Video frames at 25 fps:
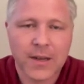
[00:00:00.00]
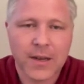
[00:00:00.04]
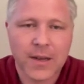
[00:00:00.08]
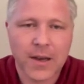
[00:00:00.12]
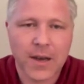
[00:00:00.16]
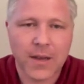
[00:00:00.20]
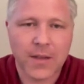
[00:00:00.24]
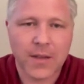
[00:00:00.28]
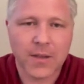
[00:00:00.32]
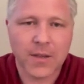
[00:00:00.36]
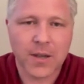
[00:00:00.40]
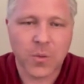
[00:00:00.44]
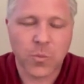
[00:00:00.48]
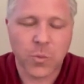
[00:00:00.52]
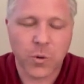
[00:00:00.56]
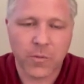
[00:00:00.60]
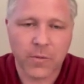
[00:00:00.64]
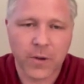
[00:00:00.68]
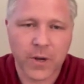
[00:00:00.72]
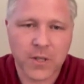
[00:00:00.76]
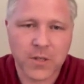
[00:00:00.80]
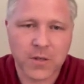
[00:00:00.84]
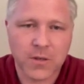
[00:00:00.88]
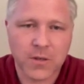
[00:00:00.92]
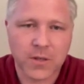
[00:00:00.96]
the Young
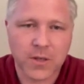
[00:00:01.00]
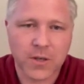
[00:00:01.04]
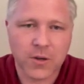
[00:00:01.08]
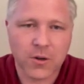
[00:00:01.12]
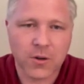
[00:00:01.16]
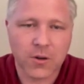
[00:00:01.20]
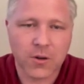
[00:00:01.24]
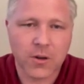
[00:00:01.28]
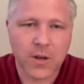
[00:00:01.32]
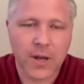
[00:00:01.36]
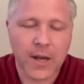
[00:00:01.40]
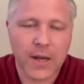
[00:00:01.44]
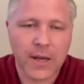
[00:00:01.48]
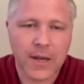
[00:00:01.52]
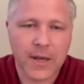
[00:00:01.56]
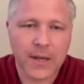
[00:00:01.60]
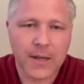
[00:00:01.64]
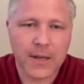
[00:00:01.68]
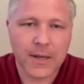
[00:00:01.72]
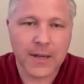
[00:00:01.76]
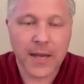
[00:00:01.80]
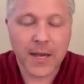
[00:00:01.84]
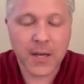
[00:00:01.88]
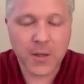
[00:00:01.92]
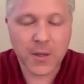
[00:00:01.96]
Professional
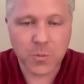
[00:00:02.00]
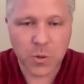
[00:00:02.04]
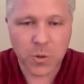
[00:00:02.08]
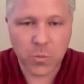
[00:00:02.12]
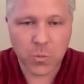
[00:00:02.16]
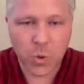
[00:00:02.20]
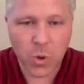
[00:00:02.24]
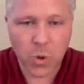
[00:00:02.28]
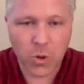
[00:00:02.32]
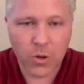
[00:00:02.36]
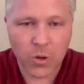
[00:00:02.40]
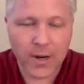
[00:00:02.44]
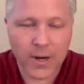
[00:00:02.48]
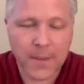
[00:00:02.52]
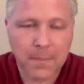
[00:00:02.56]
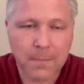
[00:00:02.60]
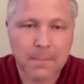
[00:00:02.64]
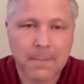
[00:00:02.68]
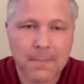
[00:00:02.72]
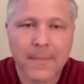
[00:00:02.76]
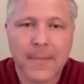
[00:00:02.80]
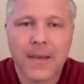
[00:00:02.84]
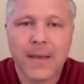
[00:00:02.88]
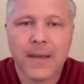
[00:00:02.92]
Engagement Program.